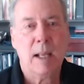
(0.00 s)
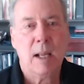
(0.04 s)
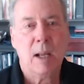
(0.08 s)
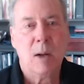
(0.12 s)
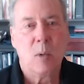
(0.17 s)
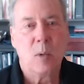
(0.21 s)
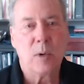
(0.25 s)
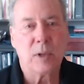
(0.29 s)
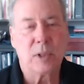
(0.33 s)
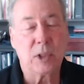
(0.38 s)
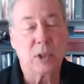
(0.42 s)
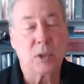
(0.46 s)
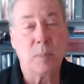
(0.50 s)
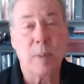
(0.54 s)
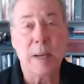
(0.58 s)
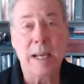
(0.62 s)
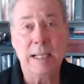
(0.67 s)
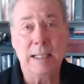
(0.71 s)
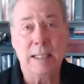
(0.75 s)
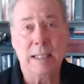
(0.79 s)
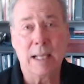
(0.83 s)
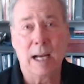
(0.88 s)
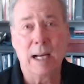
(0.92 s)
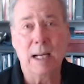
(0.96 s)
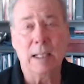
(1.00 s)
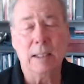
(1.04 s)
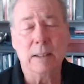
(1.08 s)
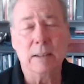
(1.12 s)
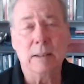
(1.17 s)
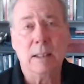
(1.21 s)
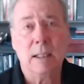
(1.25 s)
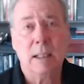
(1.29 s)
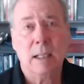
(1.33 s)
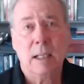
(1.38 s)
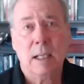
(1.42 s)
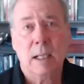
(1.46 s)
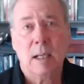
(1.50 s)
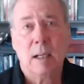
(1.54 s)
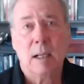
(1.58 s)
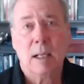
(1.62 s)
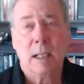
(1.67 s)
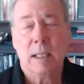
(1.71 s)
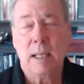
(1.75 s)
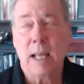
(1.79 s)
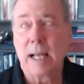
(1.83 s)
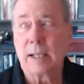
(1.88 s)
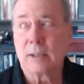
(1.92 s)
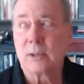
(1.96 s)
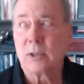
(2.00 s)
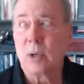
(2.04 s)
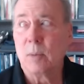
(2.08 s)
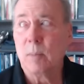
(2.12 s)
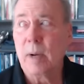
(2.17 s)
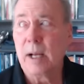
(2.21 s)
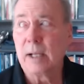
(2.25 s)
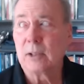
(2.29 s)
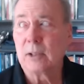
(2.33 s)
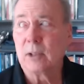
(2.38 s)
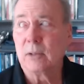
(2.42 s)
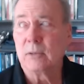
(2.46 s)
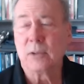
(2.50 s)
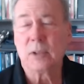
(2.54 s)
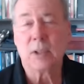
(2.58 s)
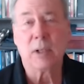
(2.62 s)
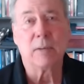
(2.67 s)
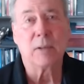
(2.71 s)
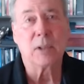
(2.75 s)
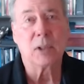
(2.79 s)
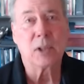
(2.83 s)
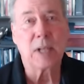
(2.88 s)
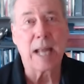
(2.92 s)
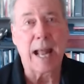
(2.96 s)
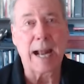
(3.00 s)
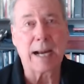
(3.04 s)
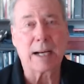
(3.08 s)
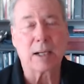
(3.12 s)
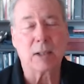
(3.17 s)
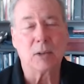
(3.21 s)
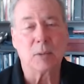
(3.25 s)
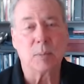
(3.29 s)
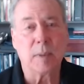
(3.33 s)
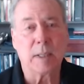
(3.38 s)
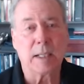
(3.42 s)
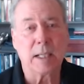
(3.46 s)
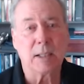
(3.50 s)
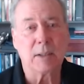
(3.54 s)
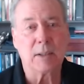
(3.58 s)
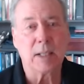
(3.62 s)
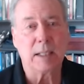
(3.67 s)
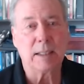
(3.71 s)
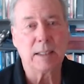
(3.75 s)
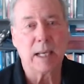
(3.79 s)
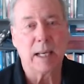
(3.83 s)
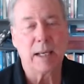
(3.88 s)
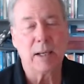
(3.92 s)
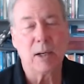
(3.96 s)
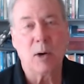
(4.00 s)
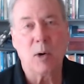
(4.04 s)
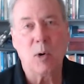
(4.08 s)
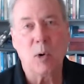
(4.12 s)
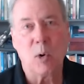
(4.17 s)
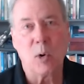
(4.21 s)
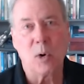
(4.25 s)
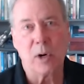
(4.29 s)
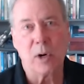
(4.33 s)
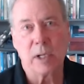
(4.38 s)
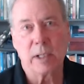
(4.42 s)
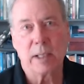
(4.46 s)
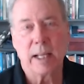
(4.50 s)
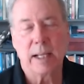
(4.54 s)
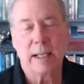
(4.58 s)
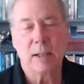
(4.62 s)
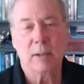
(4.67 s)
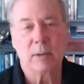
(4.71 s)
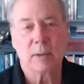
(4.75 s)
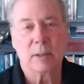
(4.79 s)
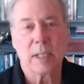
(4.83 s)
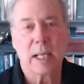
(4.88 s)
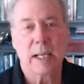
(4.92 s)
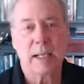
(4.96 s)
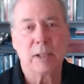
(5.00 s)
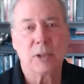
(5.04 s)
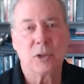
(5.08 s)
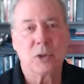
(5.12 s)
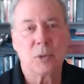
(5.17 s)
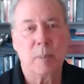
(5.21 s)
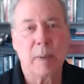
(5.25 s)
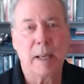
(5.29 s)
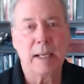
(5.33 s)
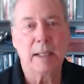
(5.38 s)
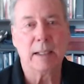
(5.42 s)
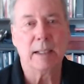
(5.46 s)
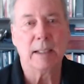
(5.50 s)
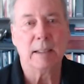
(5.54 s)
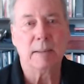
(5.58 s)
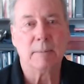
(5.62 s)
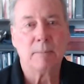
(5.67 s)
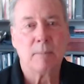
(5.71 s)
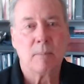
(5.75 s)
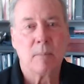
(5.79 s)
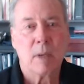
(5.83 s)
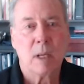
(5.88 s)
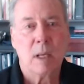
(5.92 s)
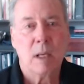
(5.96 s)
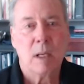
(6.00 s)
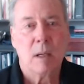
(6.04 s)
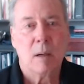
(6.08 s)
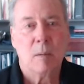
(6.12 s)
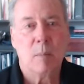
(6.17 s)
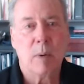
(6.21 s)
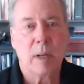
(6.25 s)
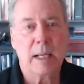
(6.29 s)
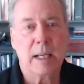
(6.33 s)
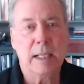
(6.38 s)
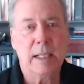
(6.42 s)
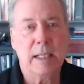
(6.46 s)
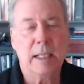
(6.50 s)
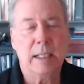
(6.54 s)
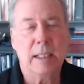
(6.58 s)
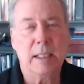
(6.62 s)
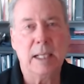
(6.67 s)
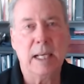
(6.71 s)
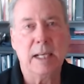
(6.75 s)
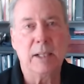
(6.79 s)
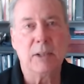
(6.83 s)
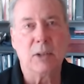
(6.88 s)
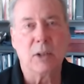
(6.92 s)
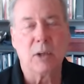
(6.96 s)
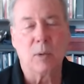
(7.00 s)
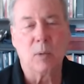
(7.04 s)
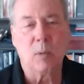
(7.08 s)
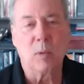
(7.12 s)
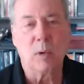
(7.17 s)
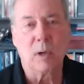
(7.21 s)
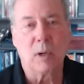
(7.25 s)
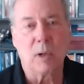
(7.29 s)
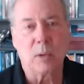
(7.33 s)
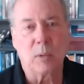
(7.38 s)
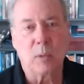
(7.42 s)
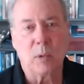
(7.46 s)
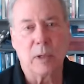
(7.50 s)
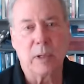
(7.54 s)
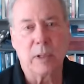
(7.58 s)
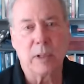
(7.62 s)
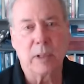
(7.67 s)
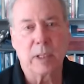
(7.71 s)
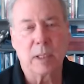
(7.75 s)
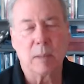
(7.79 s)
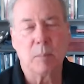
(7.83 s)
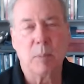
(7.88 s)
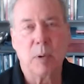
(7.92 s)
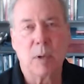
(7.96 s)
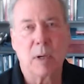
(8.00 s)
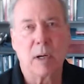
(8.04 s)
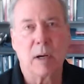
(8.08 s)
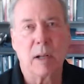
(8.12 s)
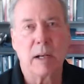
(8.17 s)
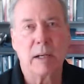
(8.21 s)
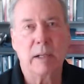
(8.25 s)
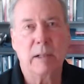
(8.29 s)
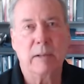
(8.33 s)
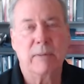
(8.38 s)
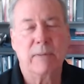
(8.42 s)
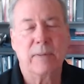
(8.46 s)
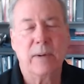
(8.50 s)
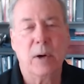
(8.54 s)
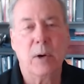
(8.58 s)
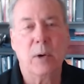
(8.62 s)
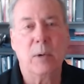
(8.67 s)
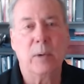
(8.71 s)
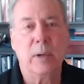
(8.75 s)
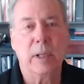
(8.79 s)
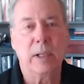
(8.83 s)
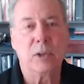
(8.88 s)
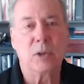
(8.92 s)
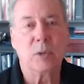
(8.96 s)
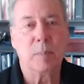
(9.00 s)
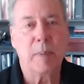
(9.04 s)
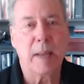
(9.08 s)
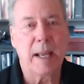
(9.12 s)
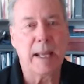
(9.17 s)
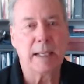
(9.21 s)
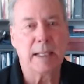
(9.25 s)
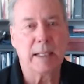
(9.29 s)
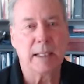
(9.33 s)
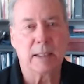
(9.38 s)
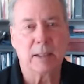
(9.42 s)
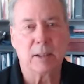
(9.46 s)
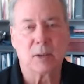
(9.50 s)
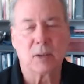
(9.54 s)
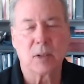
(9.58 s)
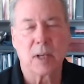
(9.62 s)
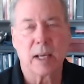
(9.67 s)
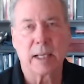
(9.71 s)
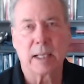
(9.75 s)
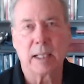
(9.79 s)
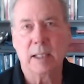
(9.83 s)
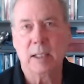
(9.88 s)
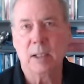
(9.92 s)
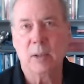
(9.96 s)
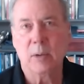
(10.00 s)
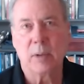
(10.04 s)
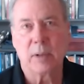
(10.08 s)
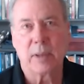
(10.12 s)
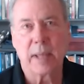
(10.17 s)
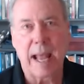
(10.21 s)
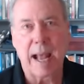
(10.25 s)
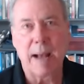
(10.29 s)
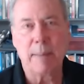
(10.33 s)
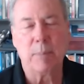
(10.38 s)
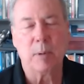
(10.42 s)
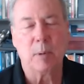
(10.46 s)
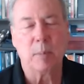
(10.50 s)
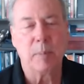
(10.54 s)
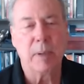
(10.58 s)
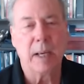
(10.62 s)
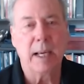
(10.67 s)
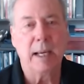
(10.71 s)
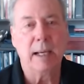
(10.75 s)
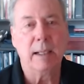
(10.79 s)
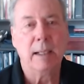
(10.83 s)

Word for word: which is being done, not so much of silver stackers because they tend to hoard. They don't tend to spend it. But in the digital world where you can put it on your phone and spend it, just like you do with Apple Pay,